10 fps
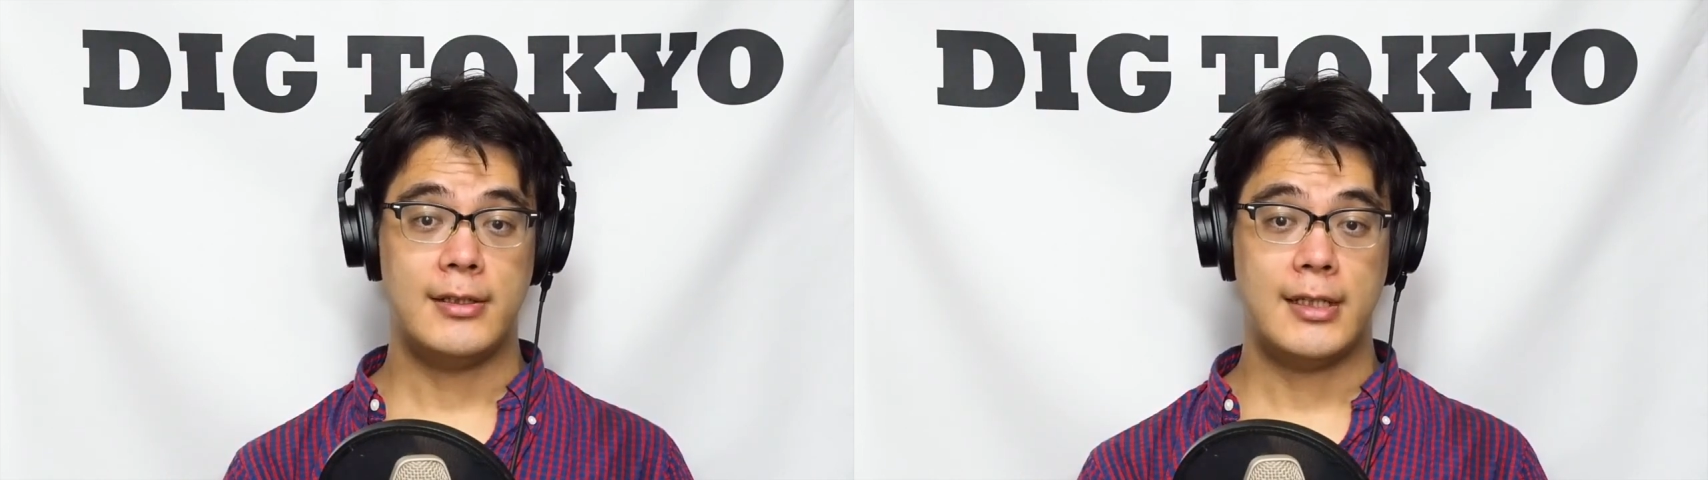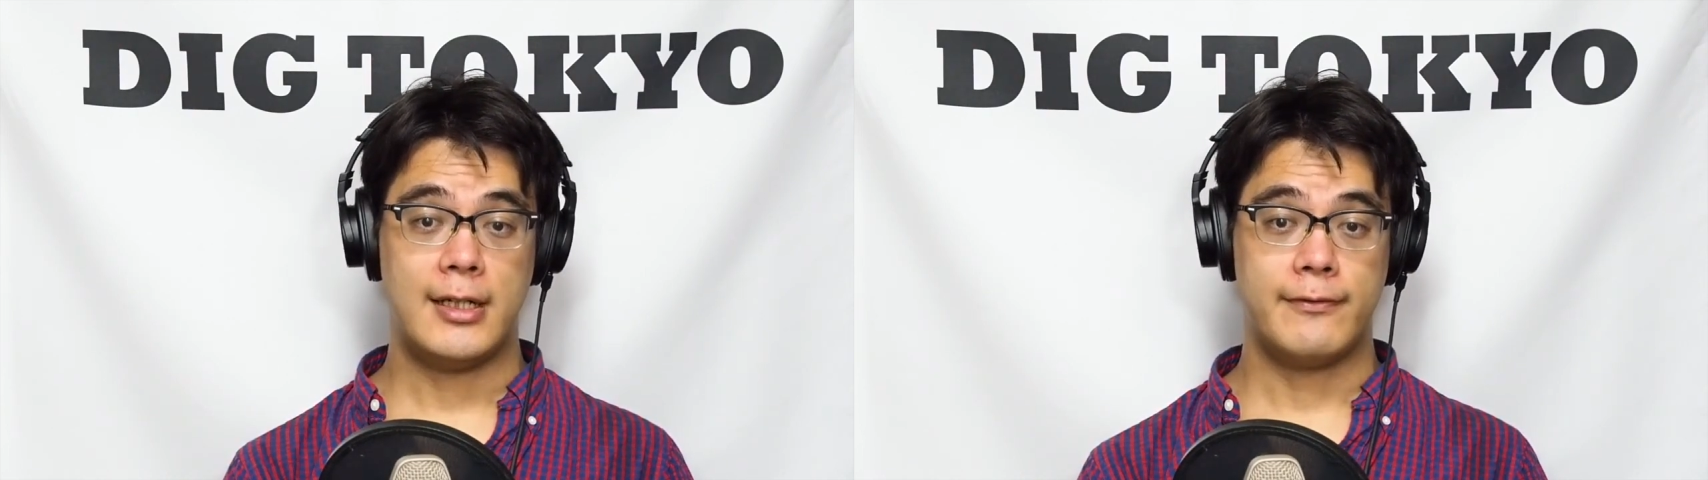
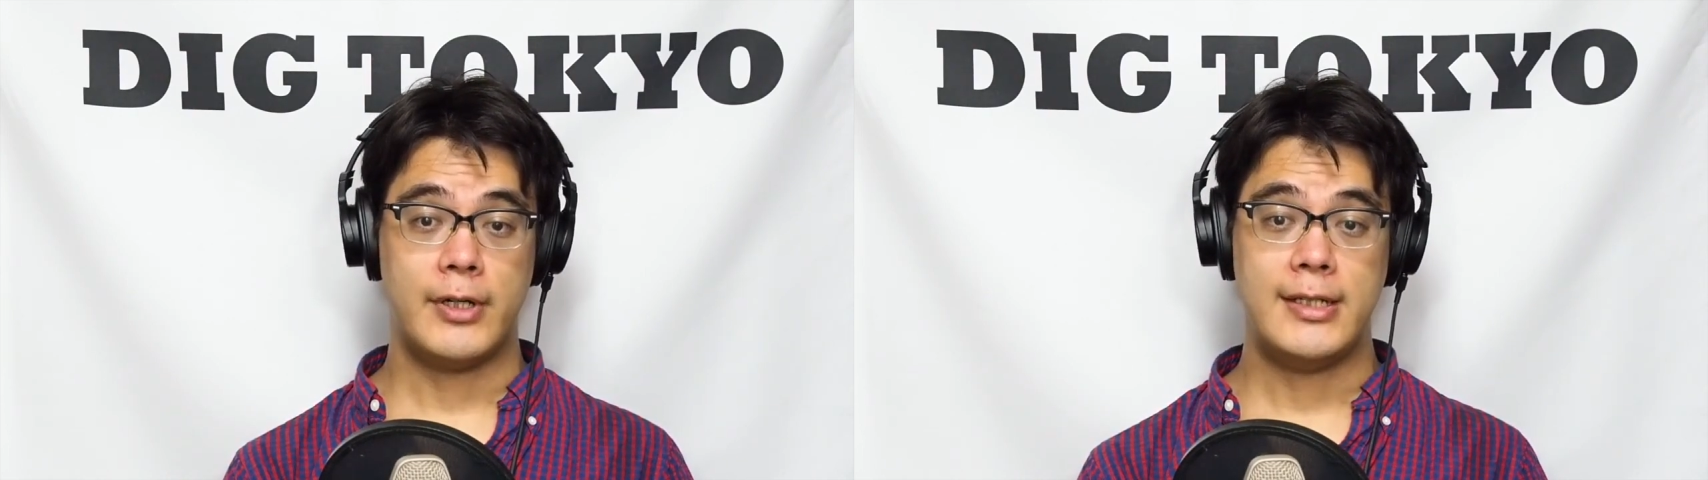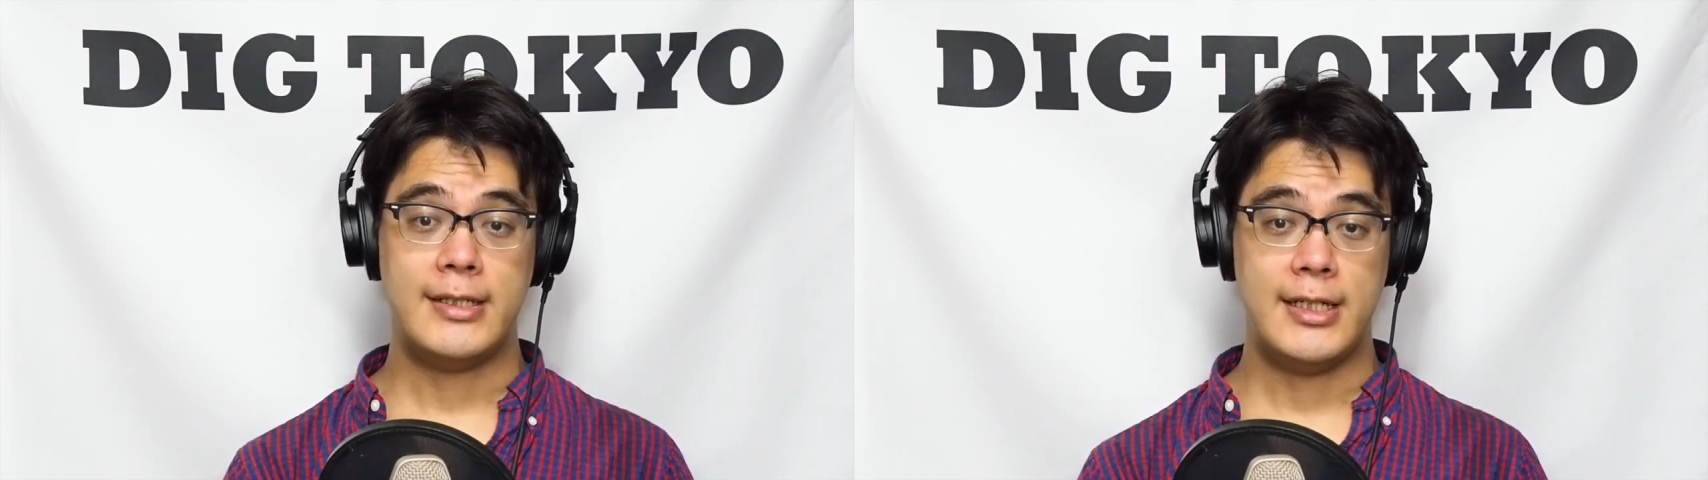a lot of
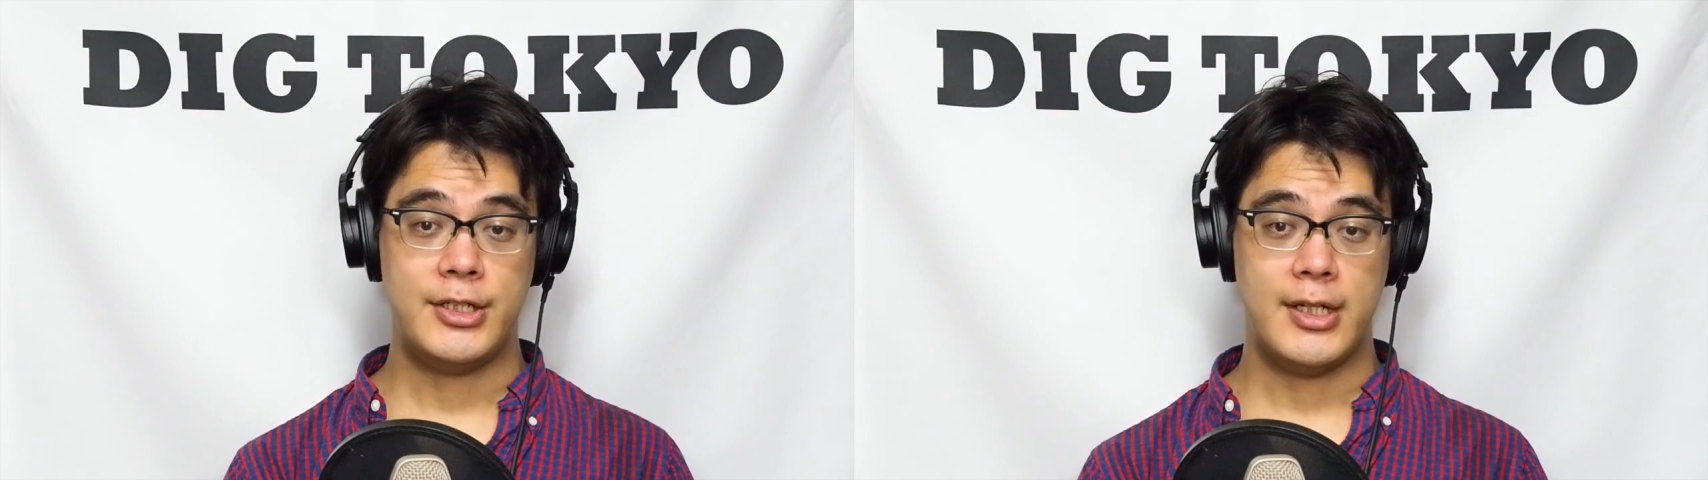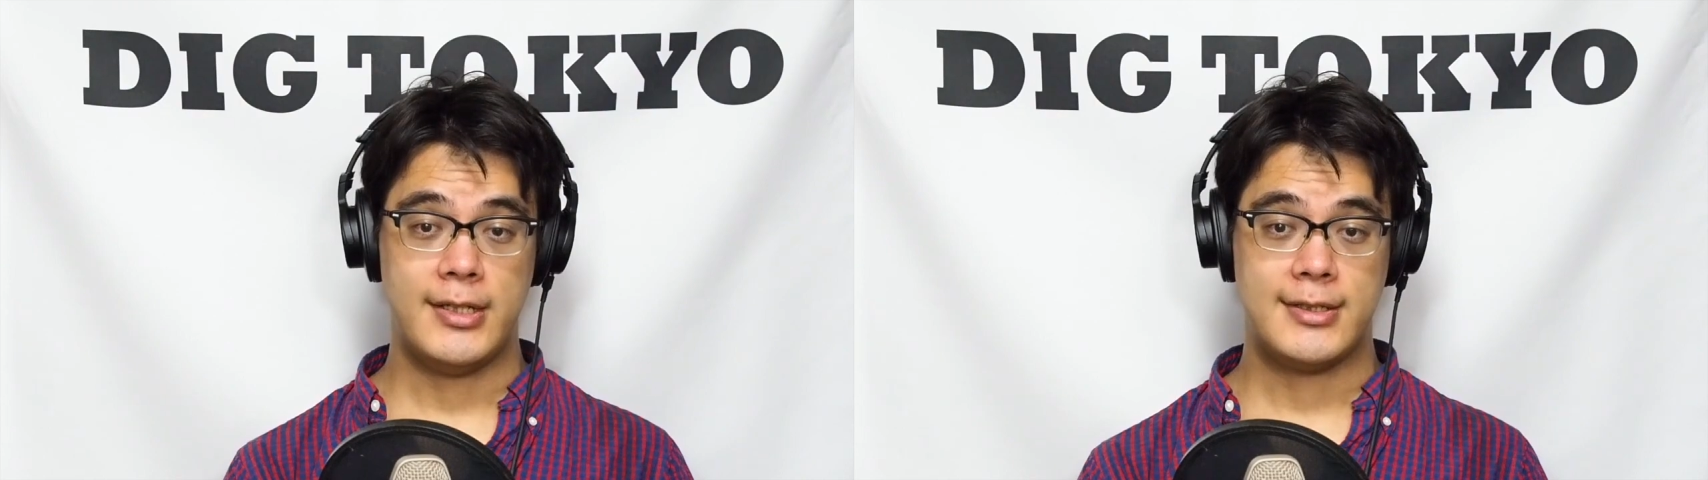great
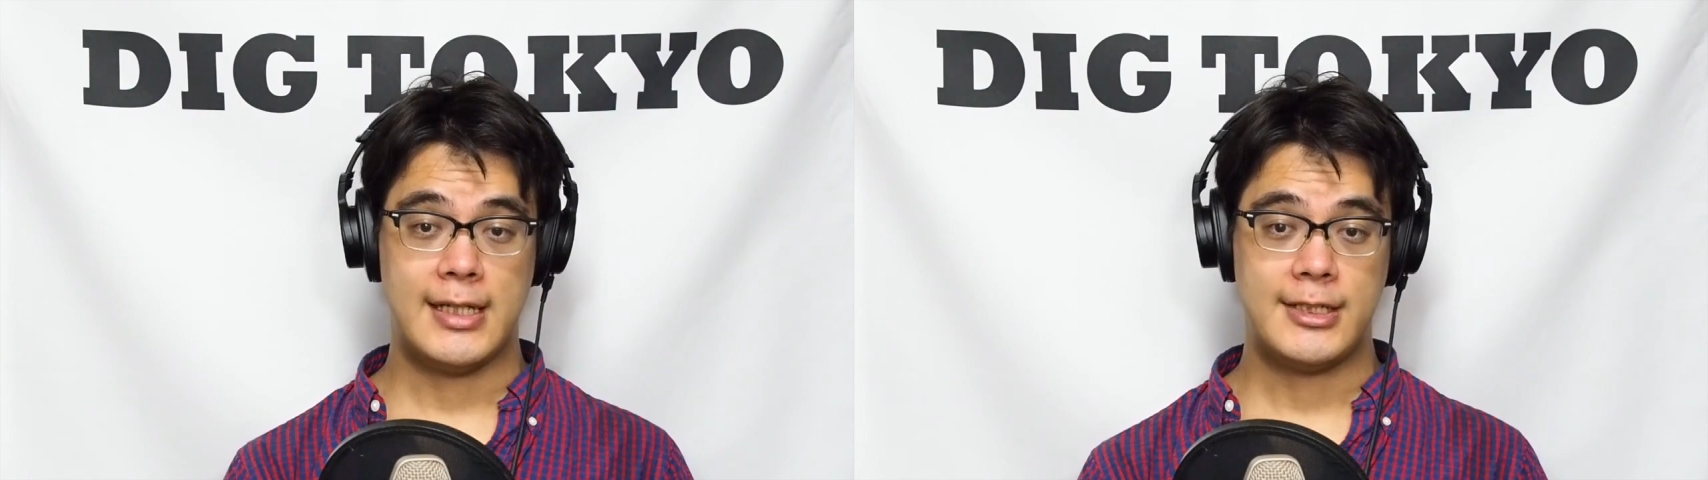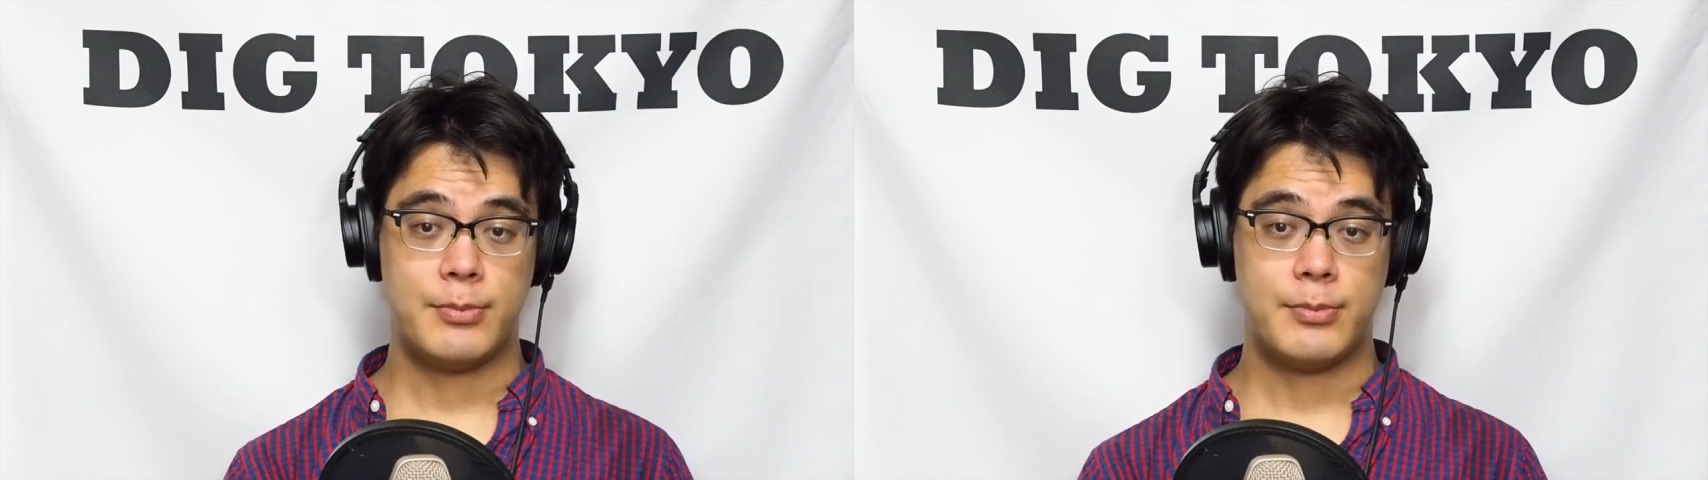DJs slash